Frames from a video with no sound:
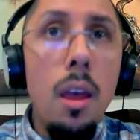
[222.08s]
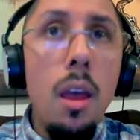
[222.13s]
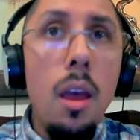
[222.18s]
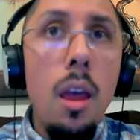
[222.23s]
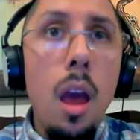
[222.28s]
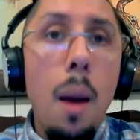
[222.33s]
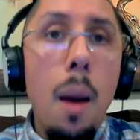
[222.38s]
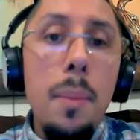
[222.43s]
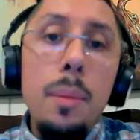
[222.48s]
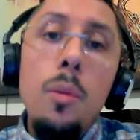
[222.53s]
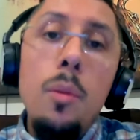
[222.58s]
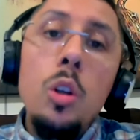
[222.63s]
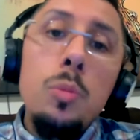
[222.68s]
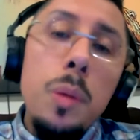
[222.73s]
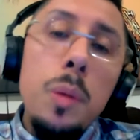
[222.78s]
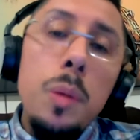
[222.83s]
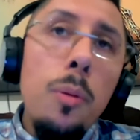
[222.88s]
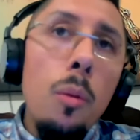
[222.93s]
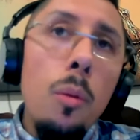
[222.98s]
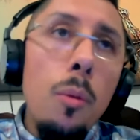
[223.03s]
Most
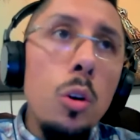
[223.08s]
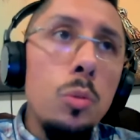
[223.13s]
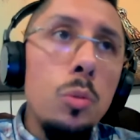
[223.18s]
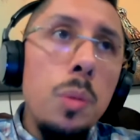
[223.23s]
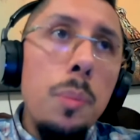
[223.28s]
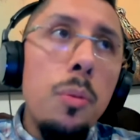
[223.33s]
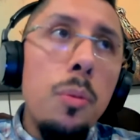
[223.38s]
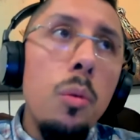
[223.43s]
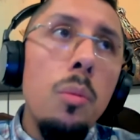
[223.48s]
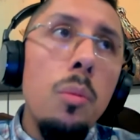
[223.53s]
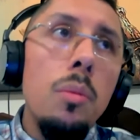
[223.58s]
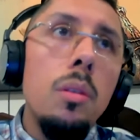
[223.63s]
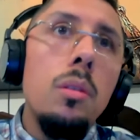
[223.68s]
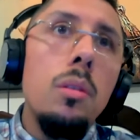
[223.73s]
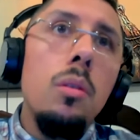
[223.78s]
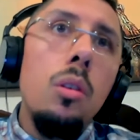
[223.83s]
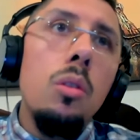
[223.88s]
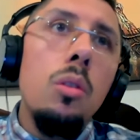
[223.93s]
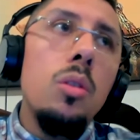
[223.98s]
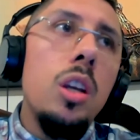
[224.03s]
people
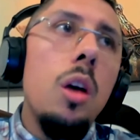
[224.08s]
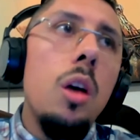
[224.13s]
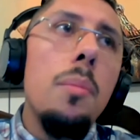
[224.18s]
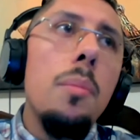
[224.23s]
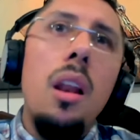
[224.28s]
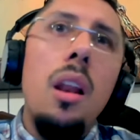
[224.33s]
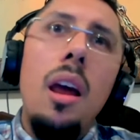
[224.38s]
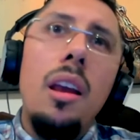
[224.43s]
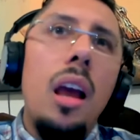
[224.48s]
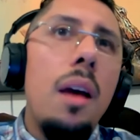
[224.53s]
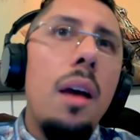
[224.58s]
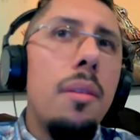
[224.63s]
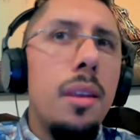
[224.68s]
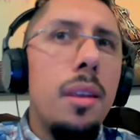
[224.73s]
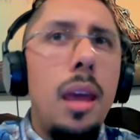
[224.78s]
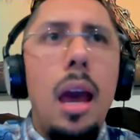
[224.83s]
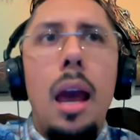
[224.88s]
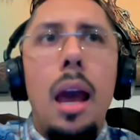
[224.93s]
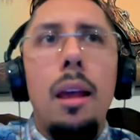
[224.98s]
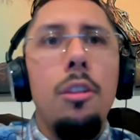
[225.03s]
could tell me like,
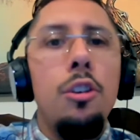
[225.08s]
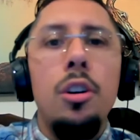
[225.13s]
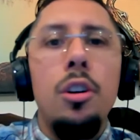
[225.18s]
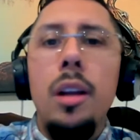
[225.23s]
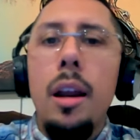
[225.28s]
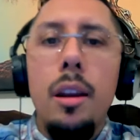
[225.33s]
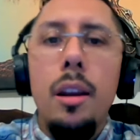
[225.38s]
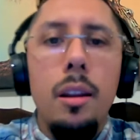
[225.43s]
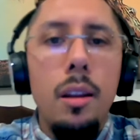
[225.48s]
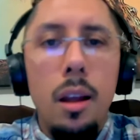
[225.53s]
I learned that